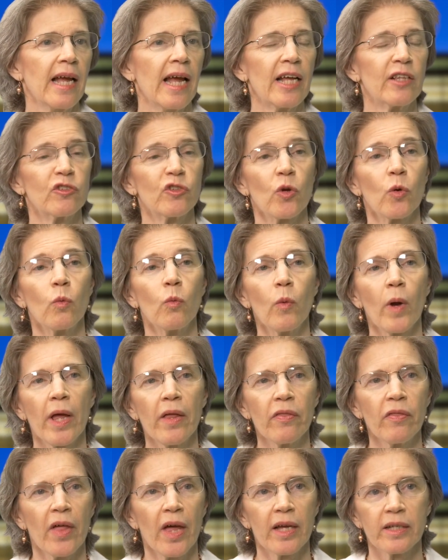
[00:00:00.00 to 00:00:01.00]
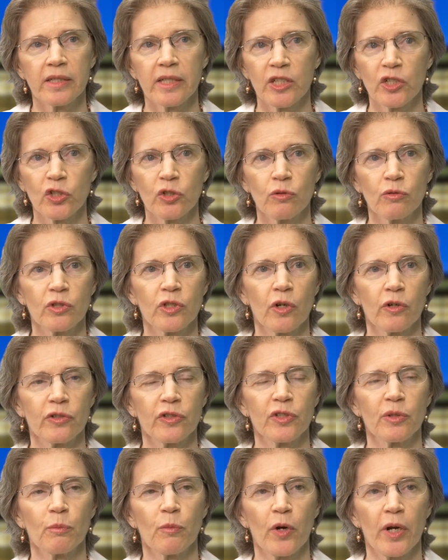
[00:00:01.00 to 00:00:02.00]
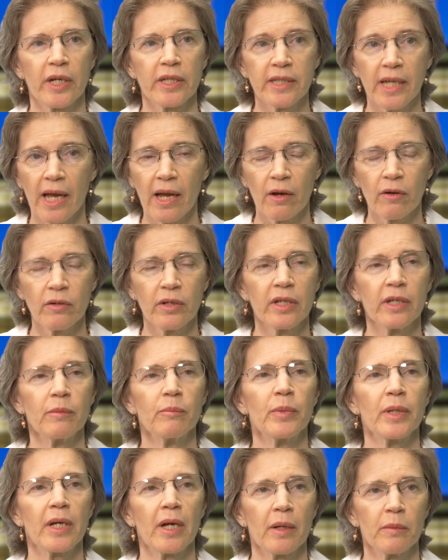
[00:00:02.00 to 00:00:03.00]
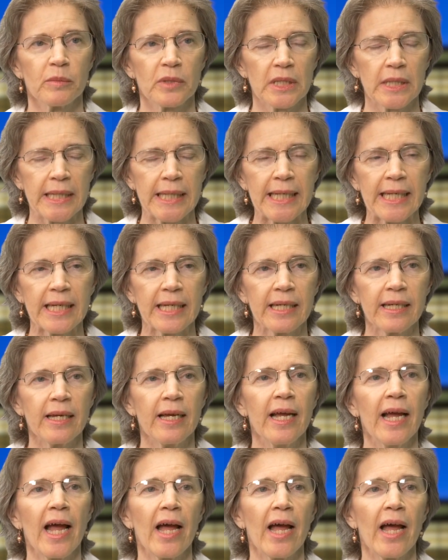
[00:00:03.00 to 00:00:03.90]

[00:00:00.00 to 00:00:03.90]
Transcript: And so when that tissue starts to break down, it becomes leaky,